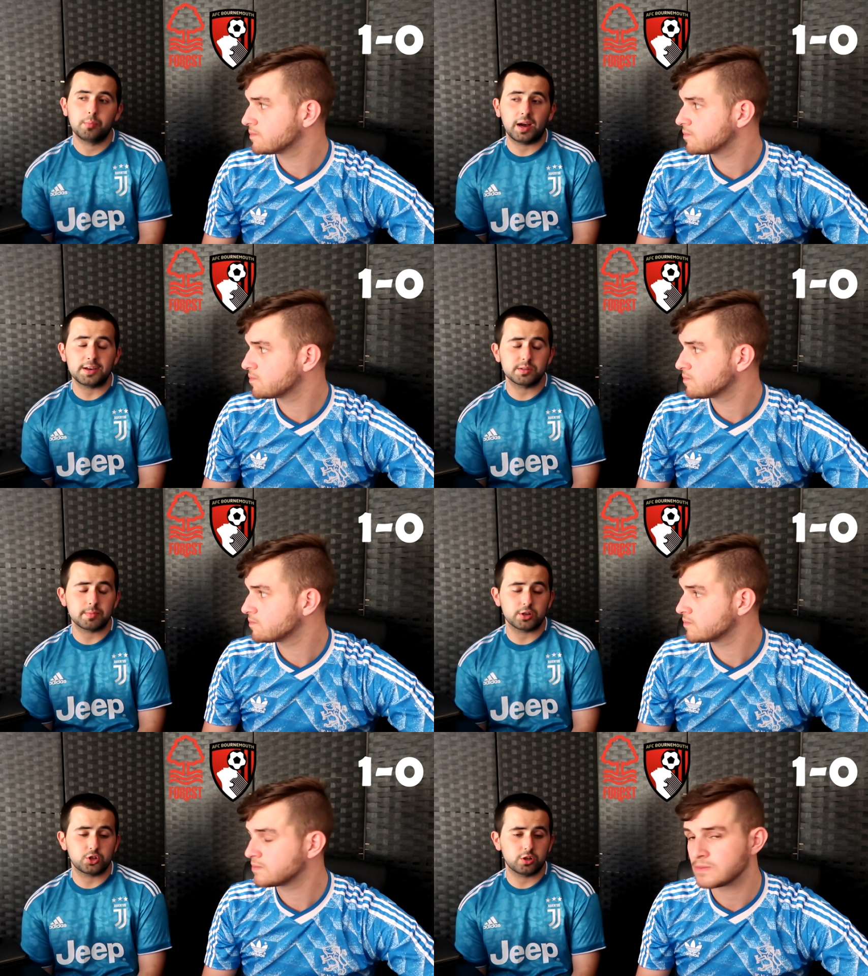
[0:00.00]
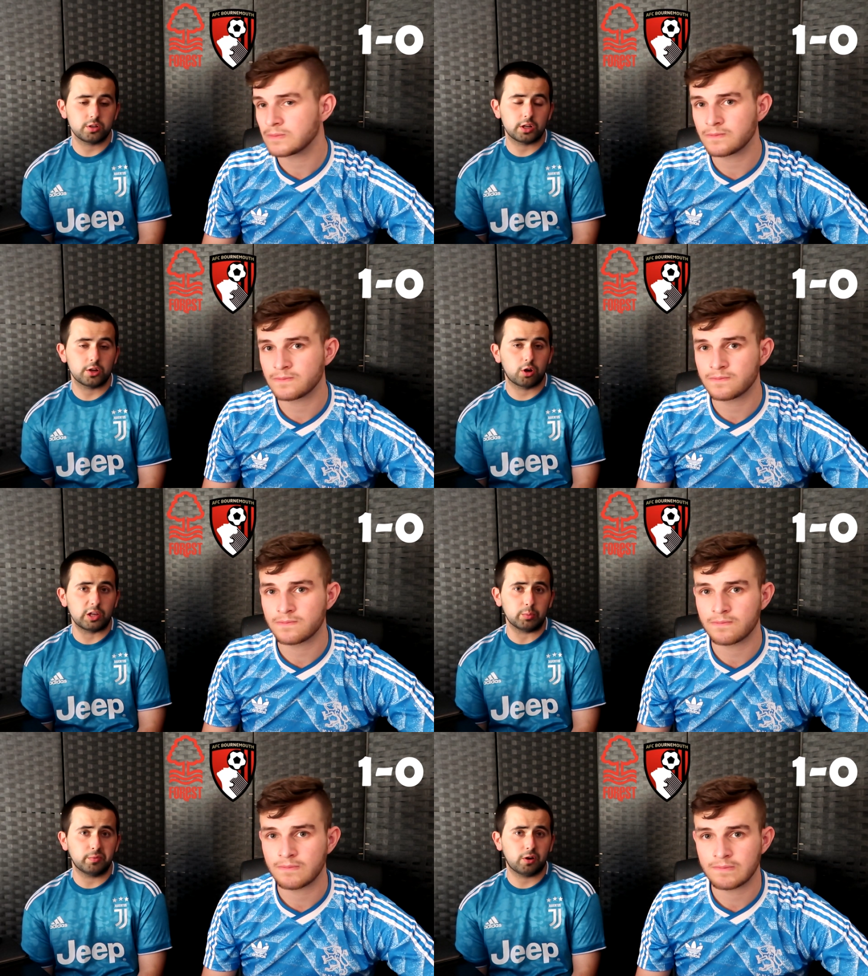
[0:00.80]
Speaker 1: But as you mentioned, you know,
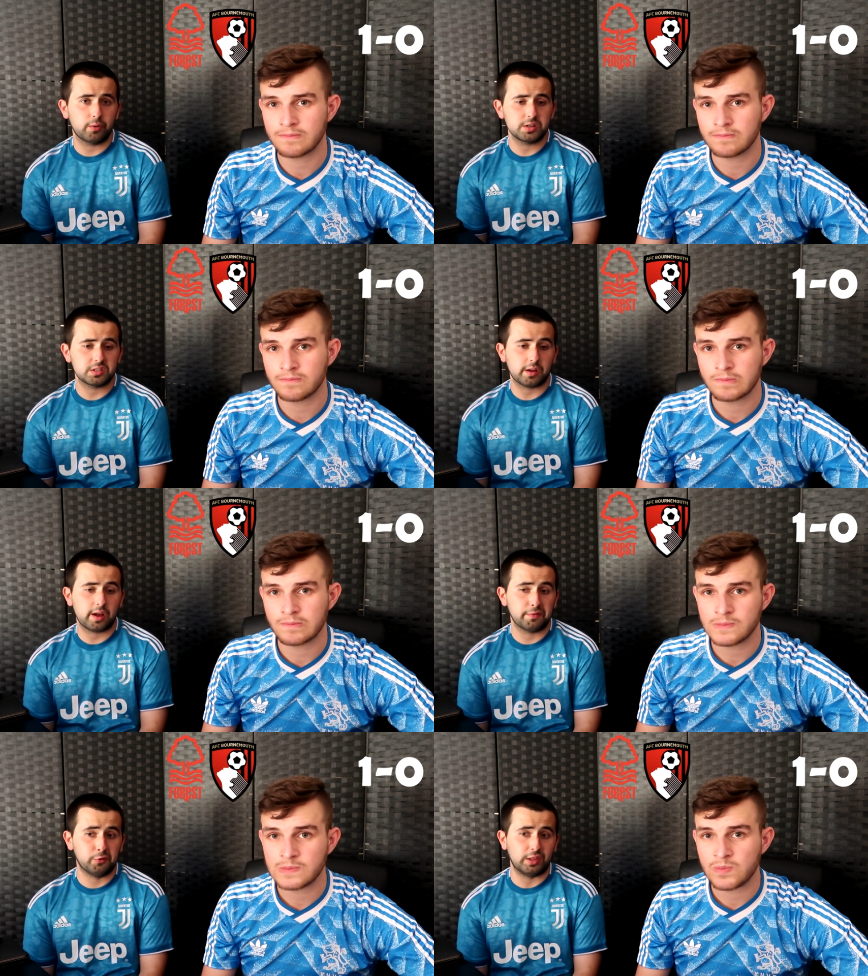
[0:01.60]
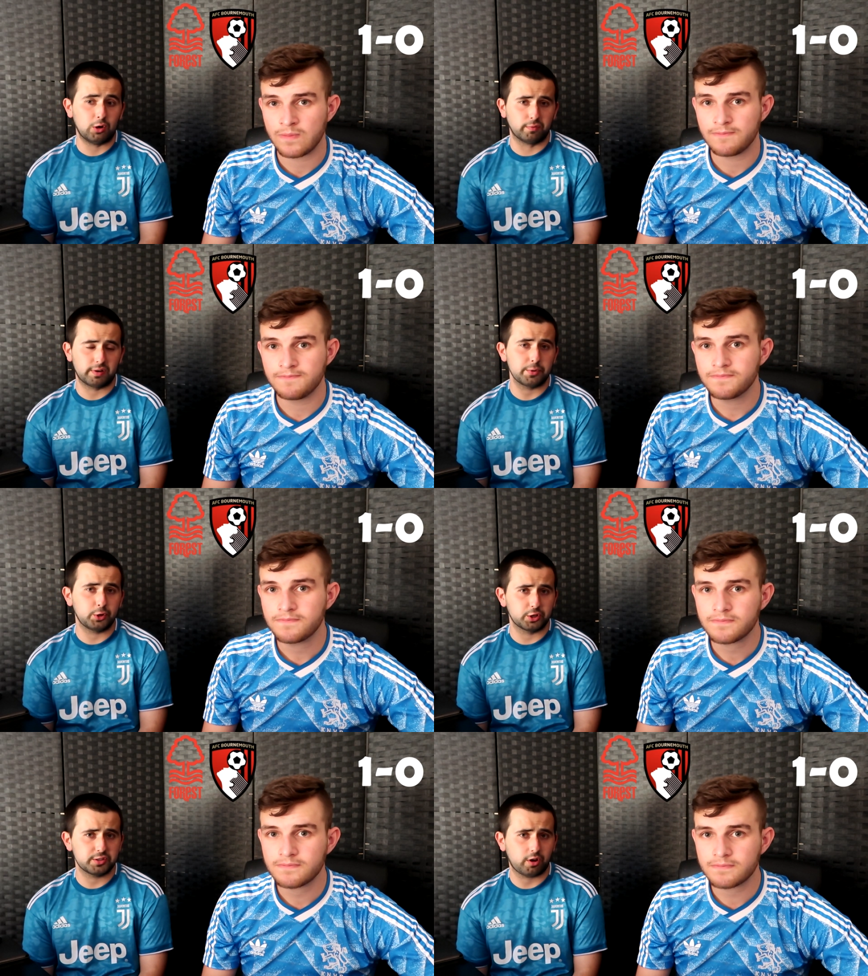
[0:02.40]
Nottingham Forest, uh, I uh, thought they looked
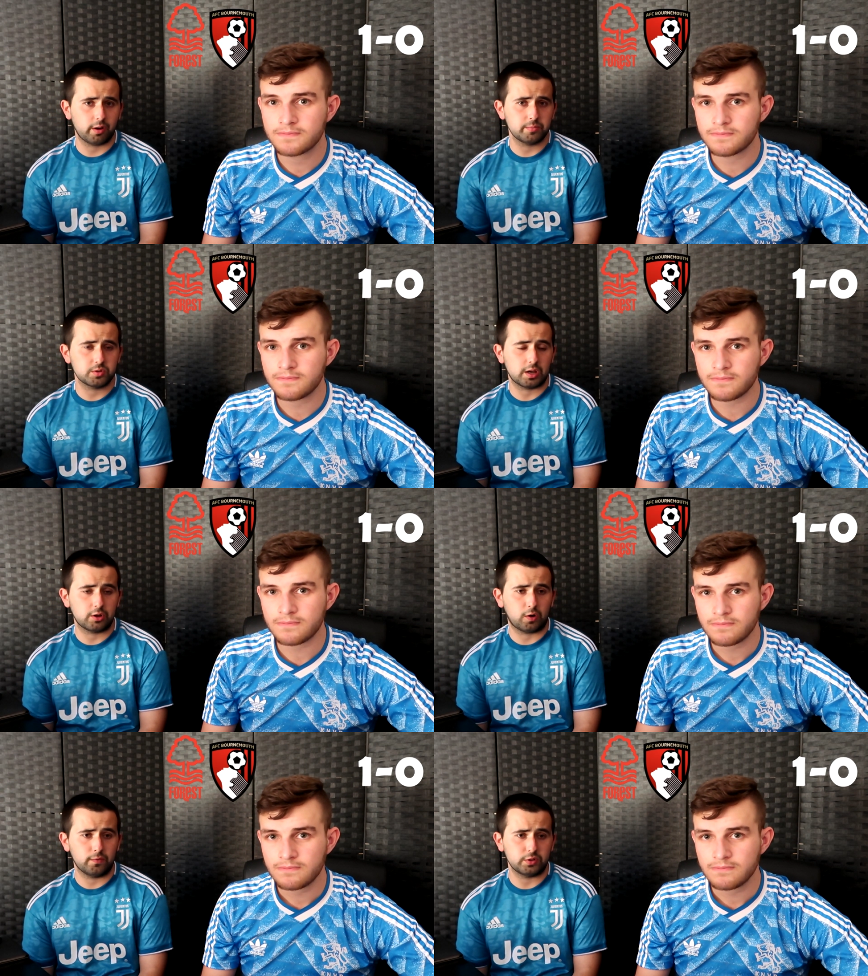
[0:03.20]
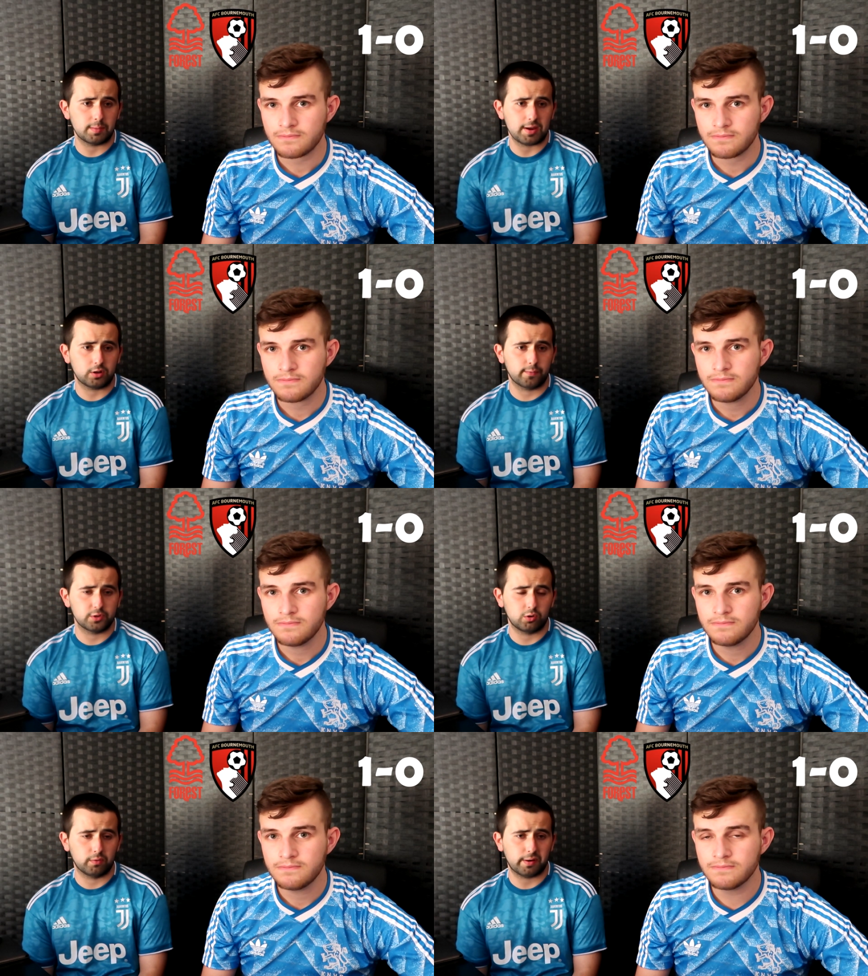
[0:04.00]
very good at times. Uh, they made
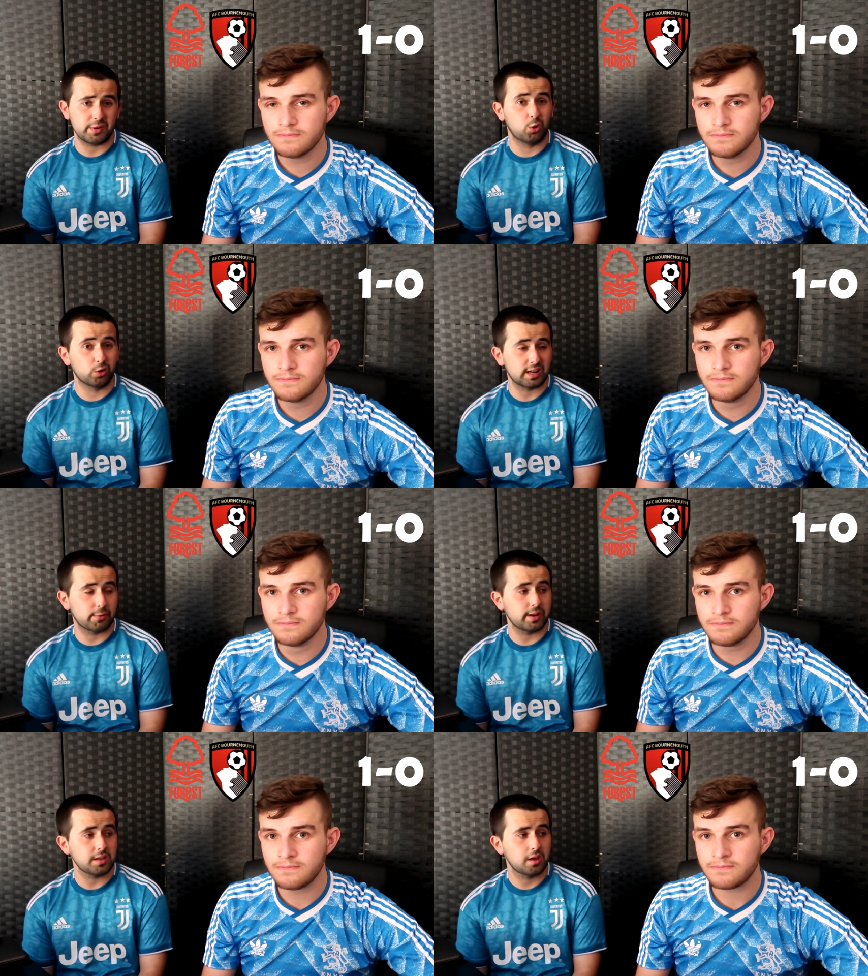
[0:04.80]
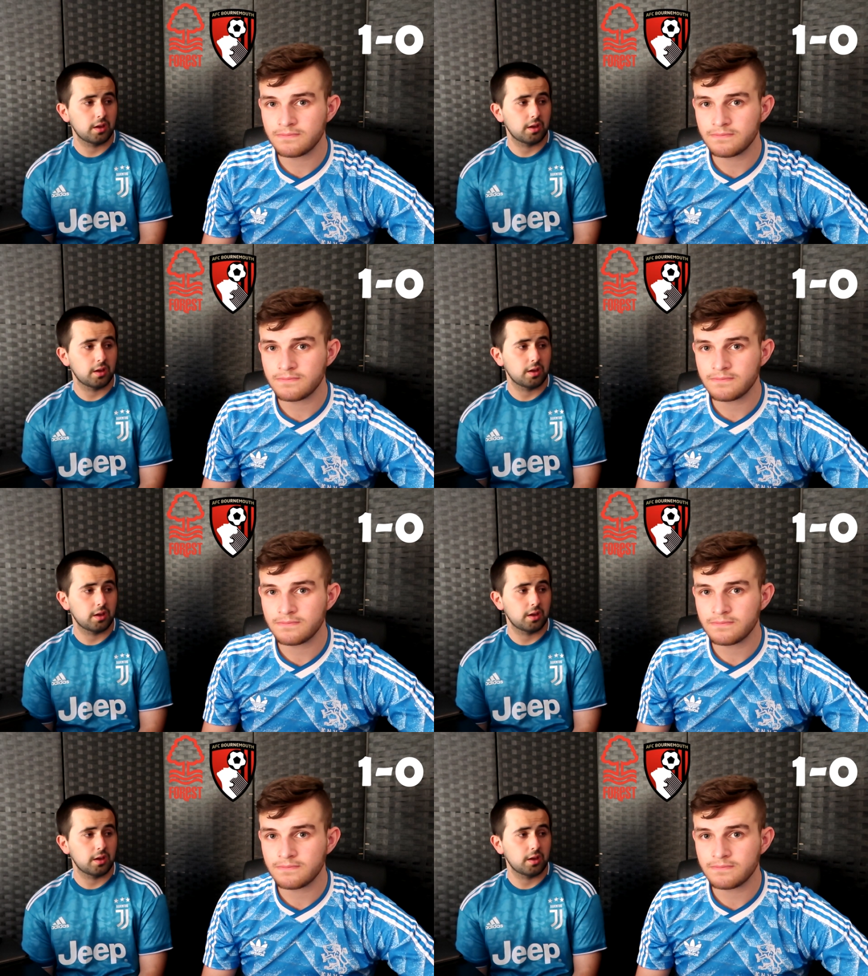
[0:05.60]
Coventry look very ordinary.